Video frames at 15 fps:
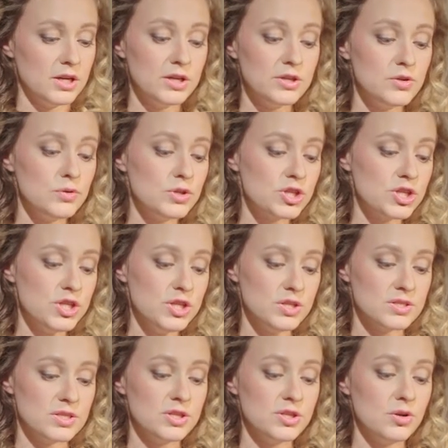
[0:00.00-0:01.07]
and your
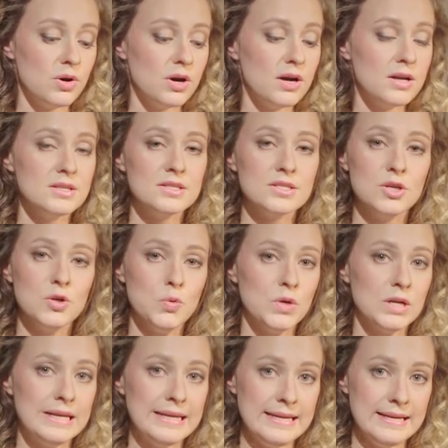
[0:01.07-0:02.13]
cheeks and your eyes so
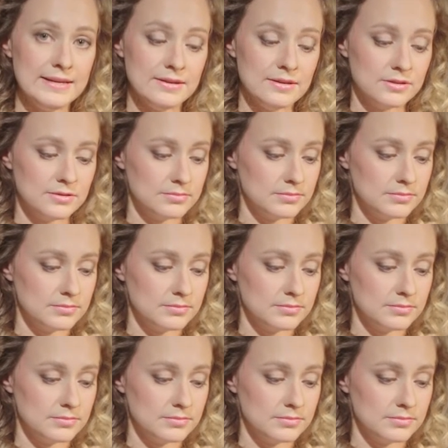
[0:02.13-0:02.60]
clear.